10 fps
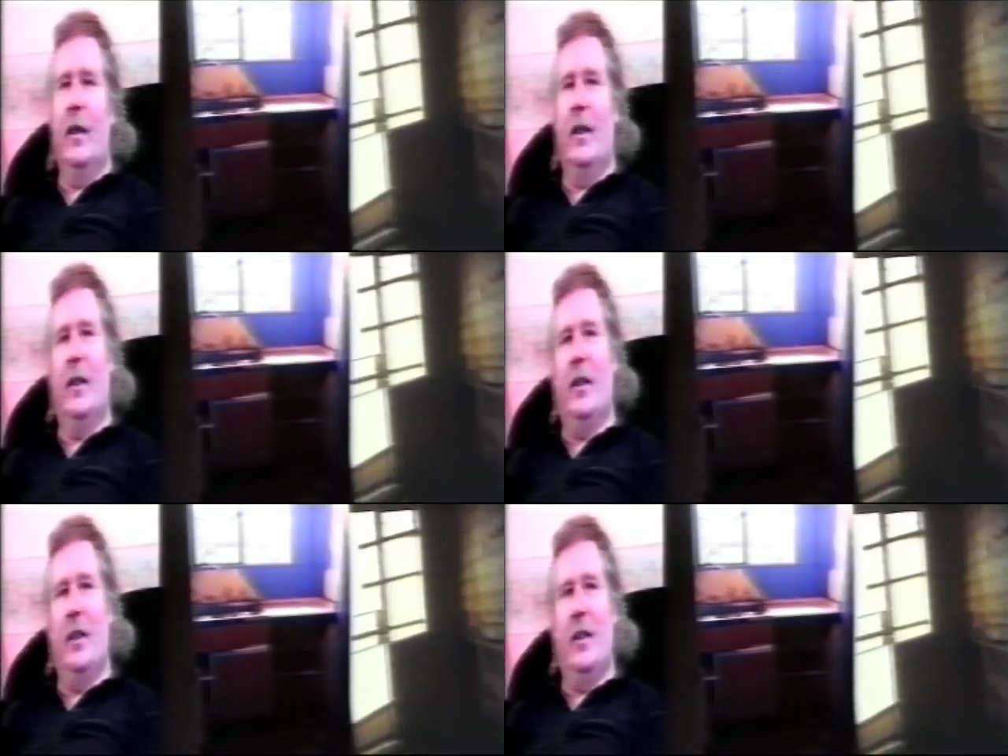There's
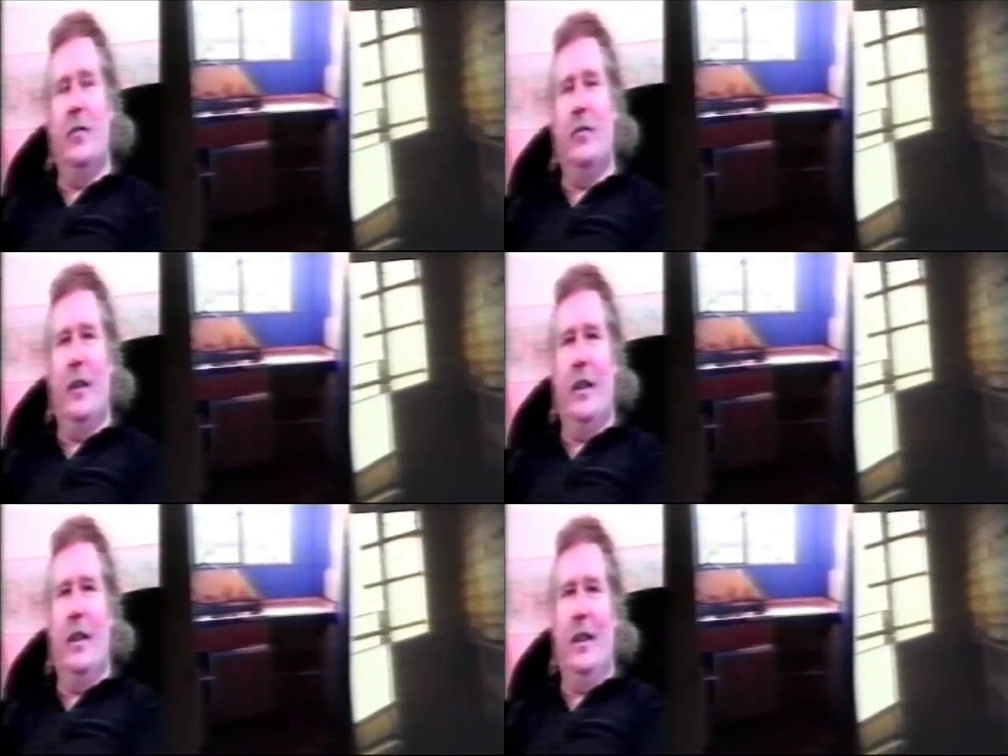a reason for
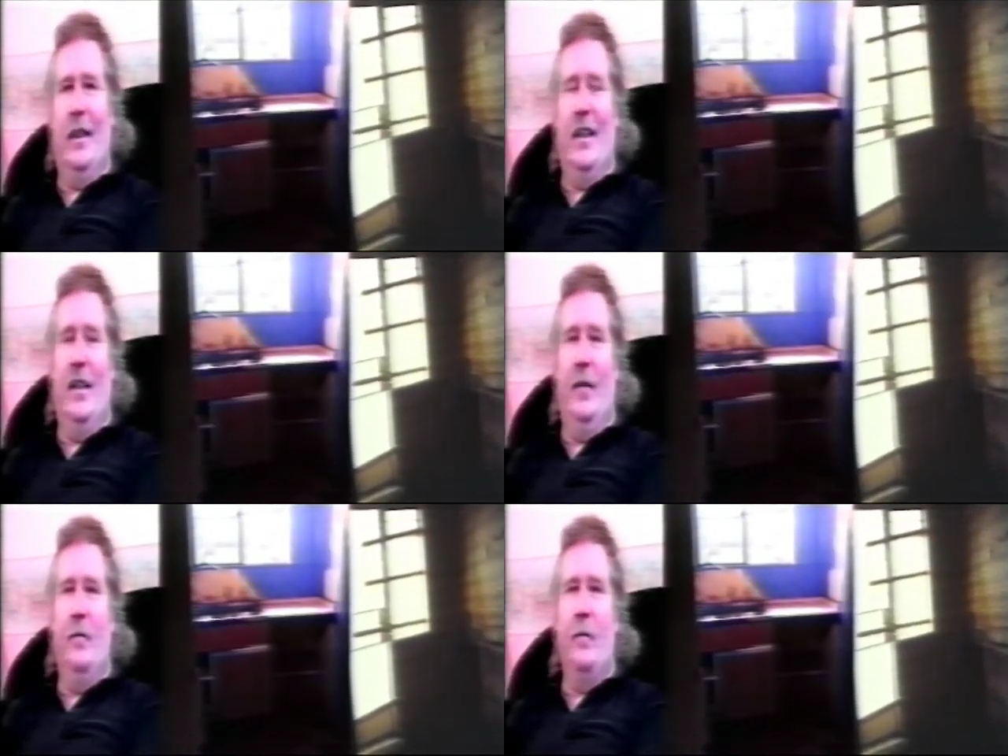that, is that
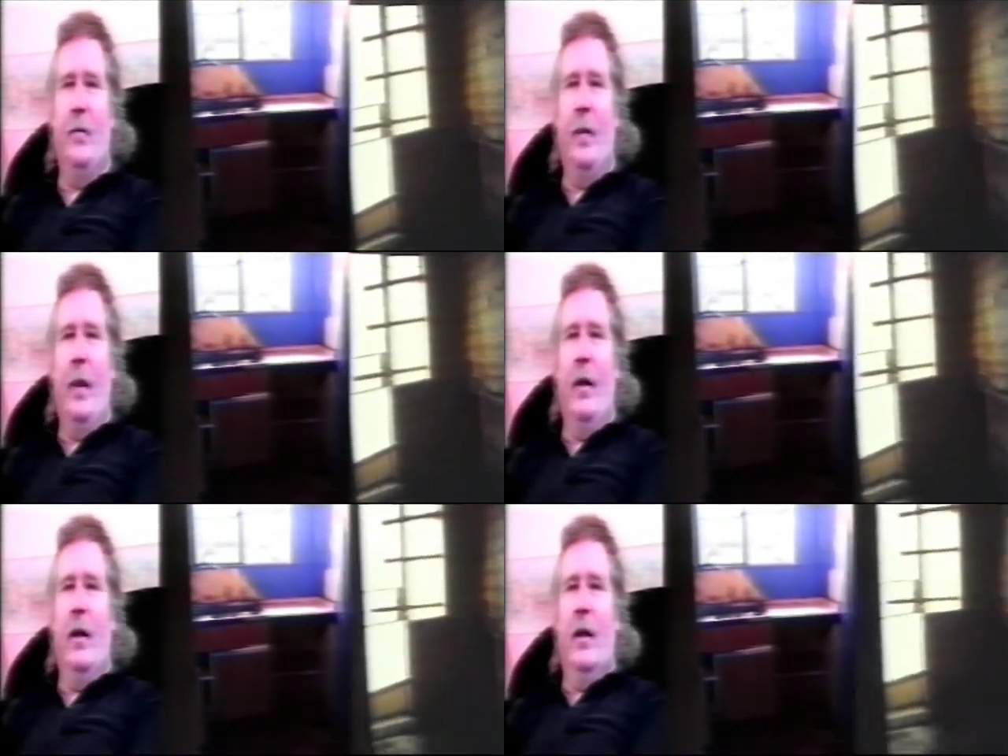
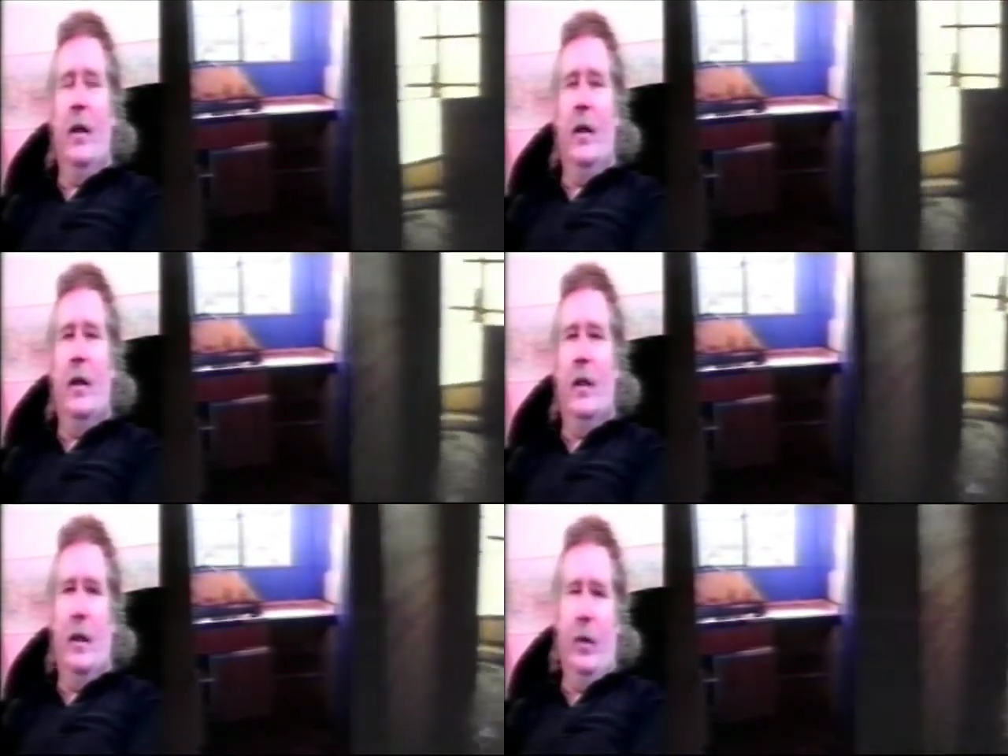
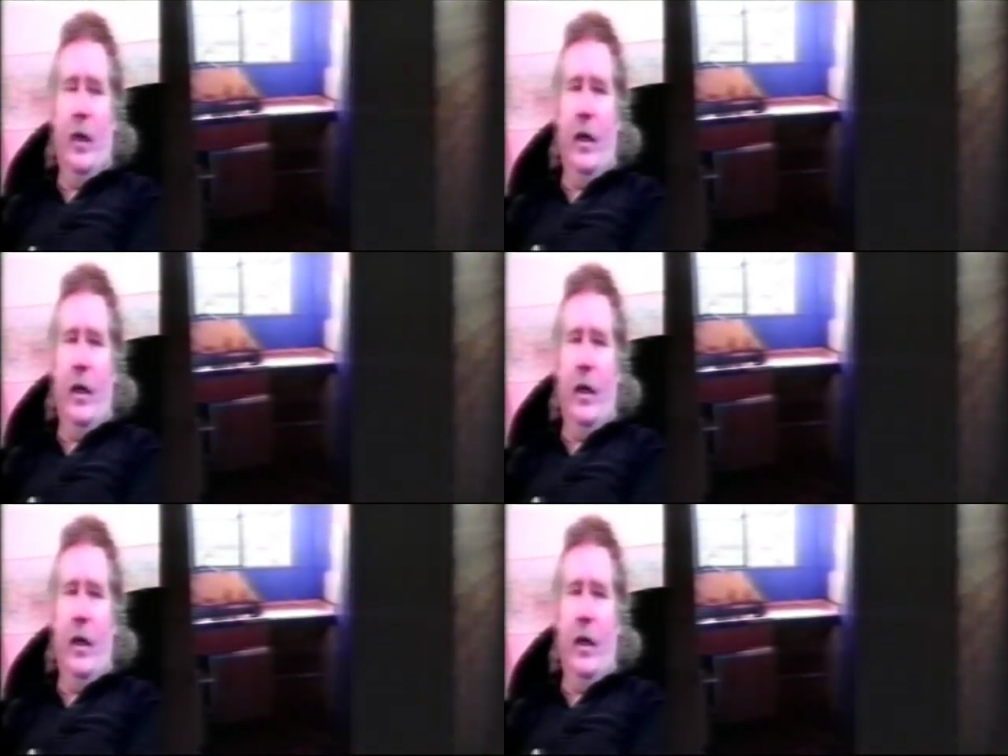there was an